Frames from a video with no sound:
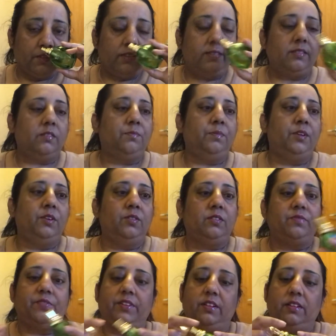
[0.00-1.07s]
This is
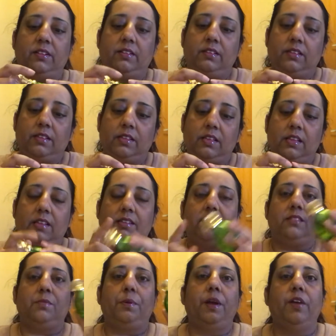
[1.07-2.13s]
beautiful.
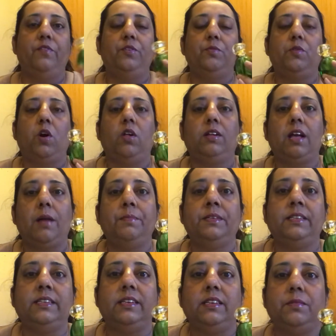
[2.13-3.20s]
There's a perfume called
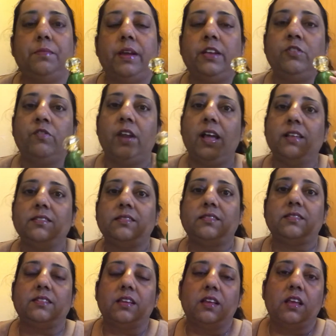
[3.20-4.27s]
Cabotin by
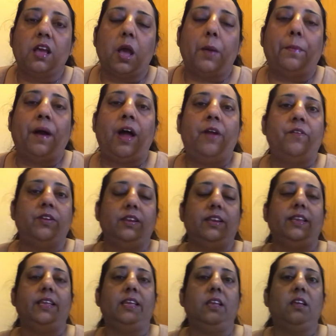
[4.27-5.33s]
Gress.
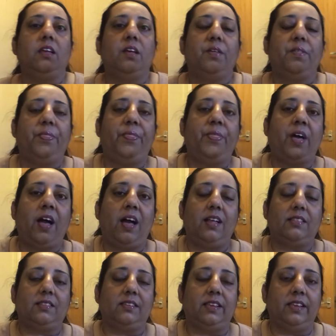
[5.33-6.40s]
Apparently
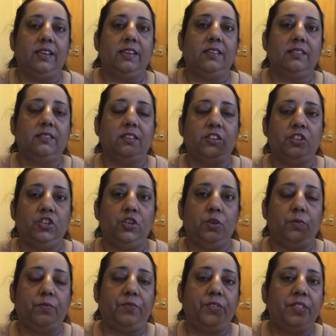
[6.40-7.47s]
that is a
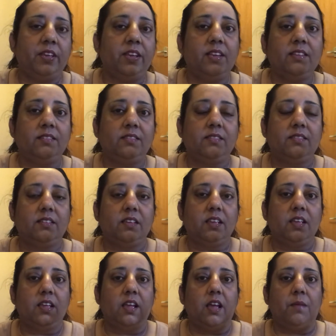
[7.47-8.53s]
dupe for this.
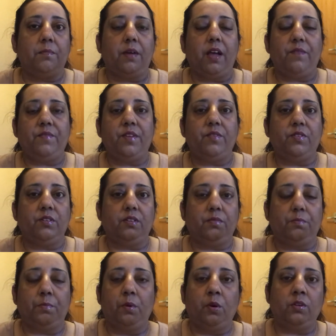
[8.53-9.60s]
I've never
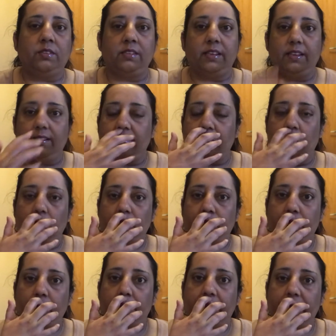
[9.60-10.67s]
bought it. It goes for
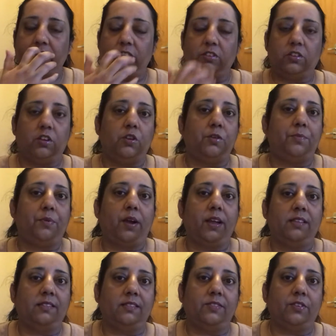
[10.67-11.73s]
quite good
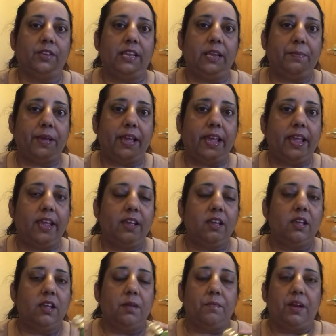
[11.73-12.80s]
prices on eBay,
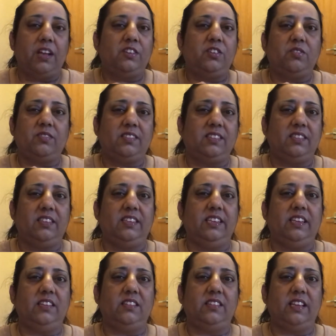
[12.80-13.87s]
but I don't see the
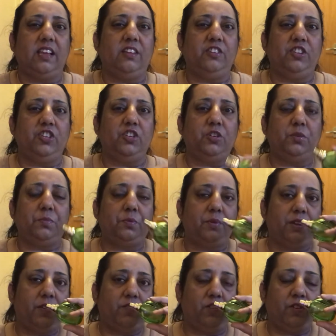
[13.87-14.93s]
need to get a dupe
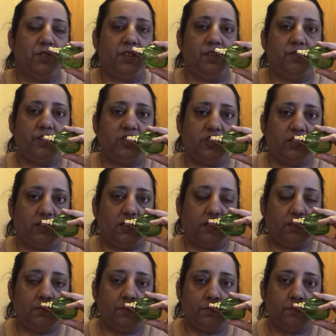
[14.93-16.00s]
when I've got the original.
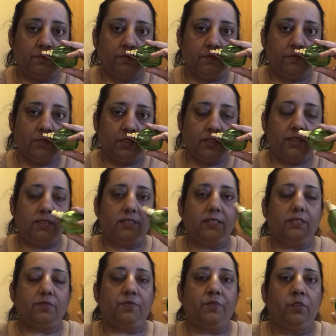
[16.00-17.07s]
This
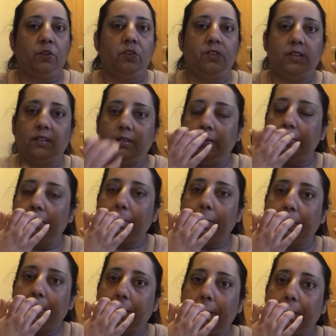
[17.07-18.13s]
is floral.
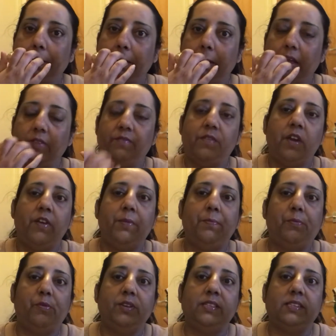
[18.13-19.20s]
A very
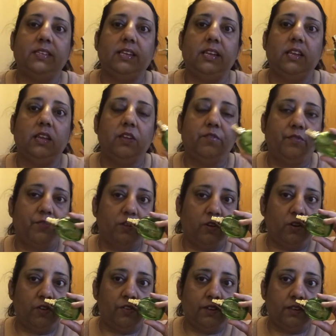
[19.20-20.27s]
pretty
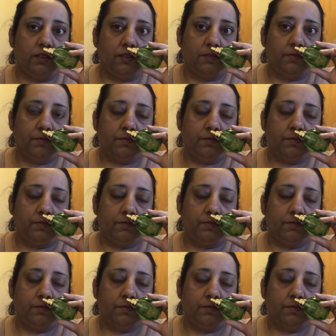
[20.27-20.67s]
floral.